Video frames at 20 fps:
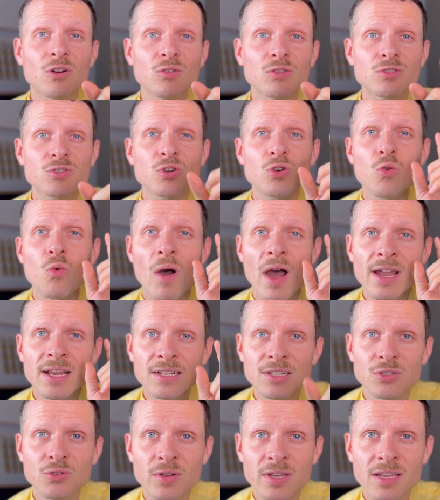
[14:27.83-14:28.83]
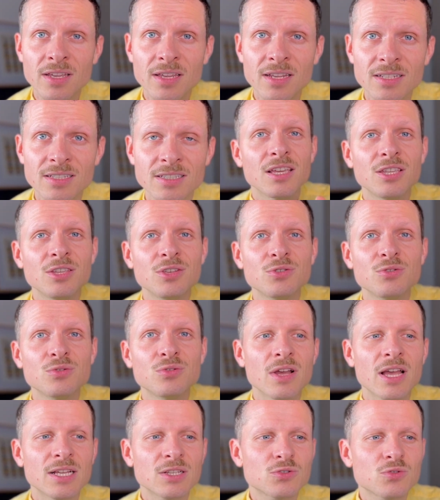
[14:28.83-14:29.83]
also while doing it,
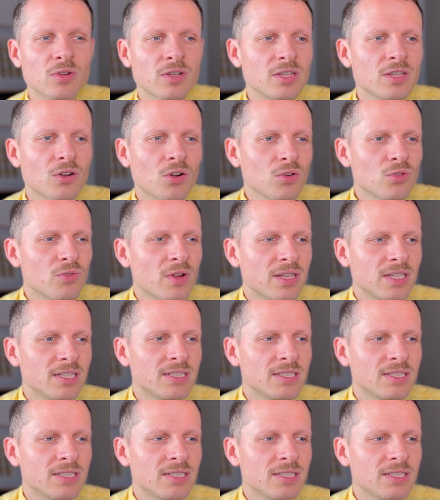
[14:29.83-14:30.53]
you actually already